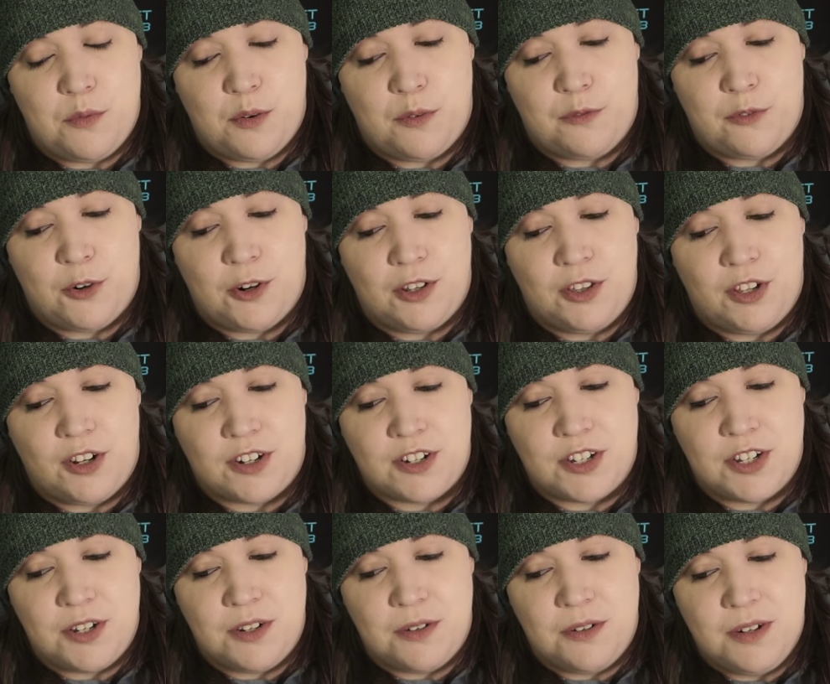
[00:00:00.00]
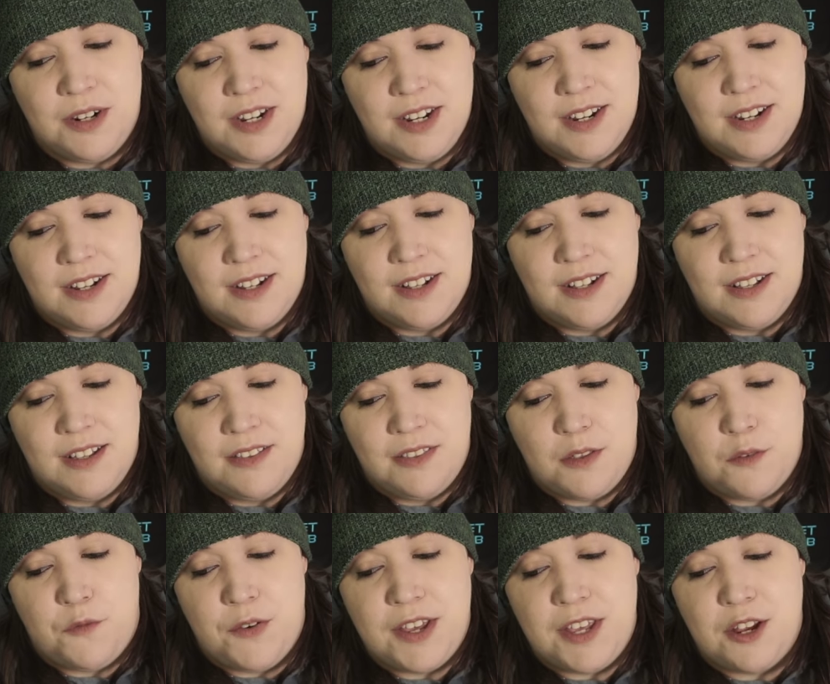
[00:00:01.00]
for a look, too.
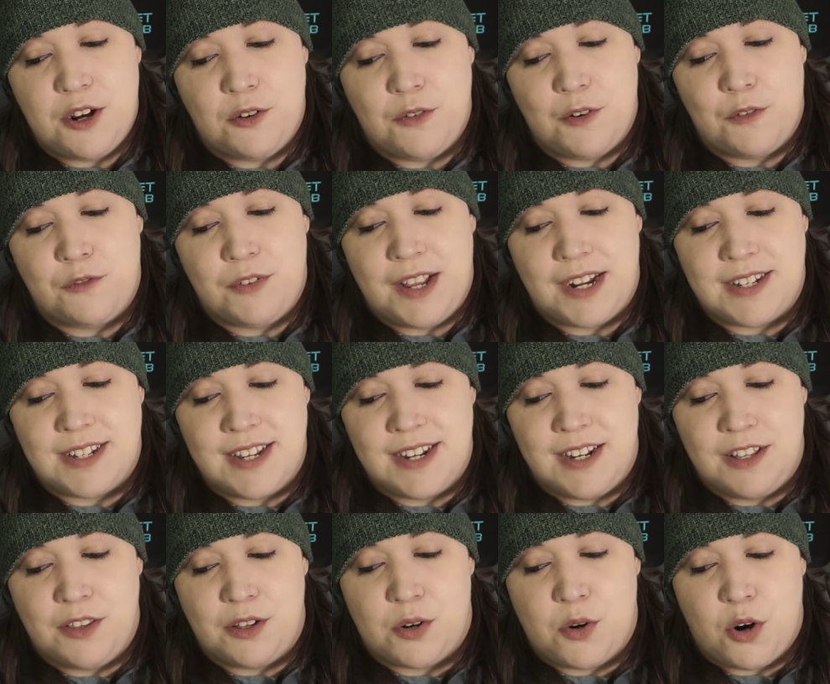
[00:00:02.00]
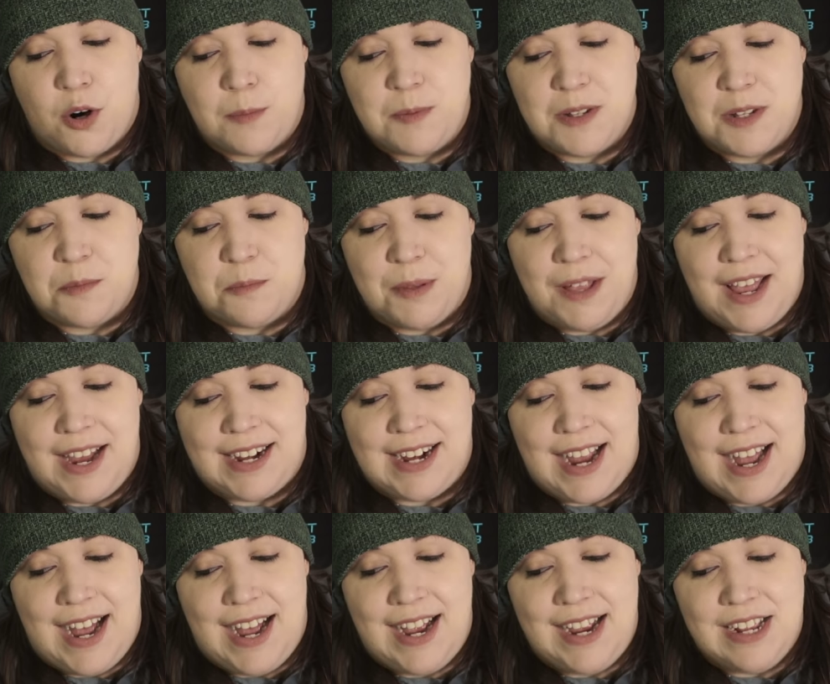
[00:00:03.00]
The figure reflected in the corpse's black
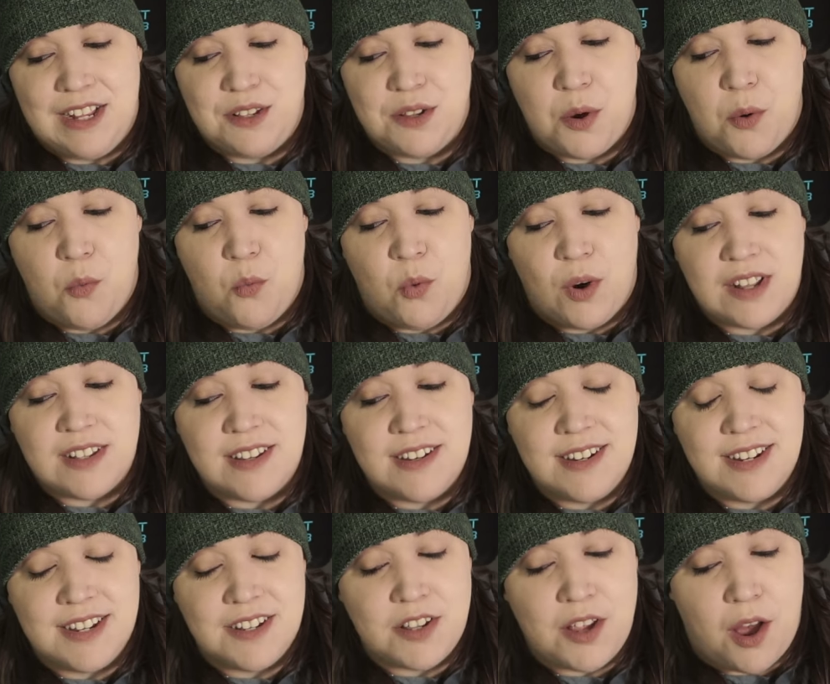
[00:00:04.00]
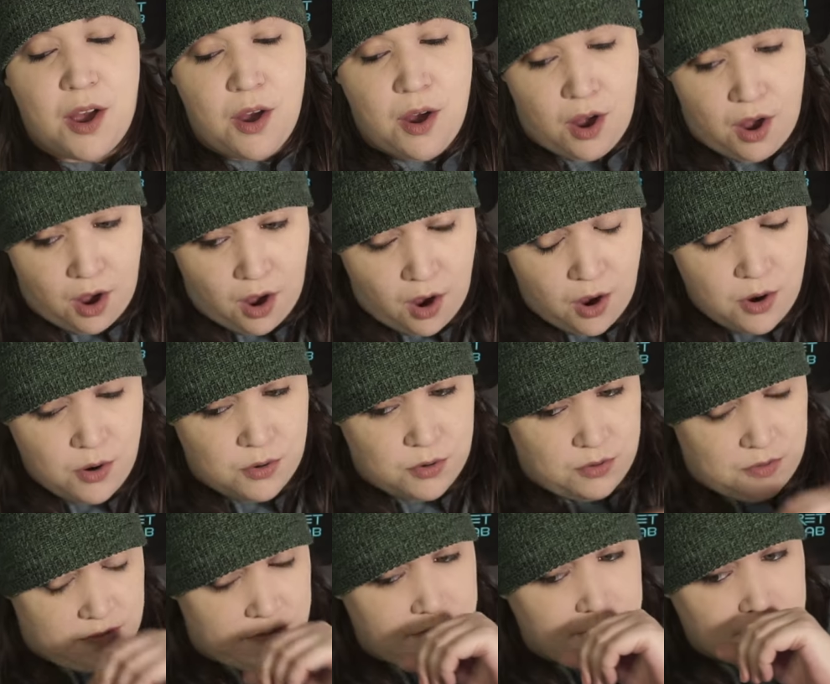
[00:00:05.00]
eyes wasn't his
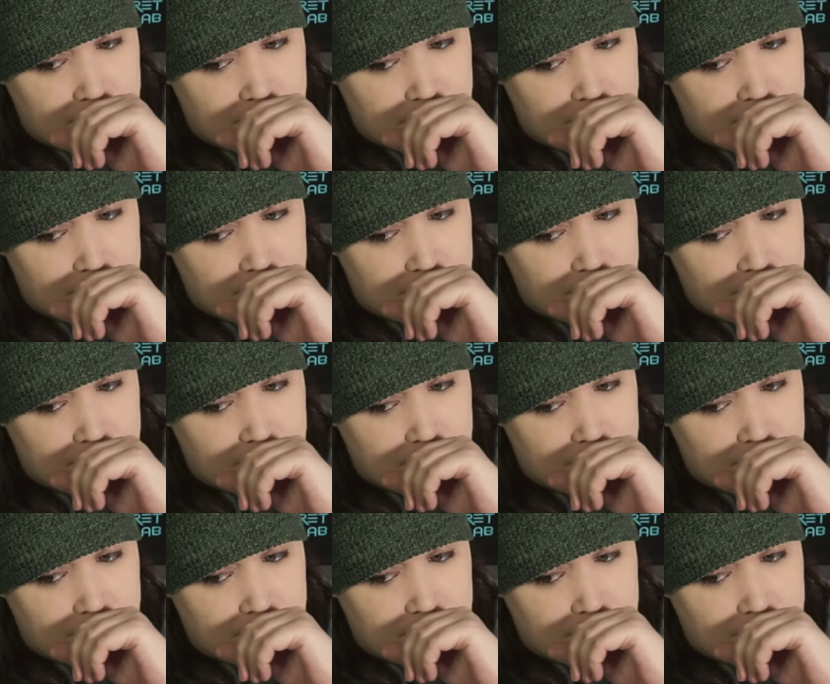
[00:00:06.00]
own.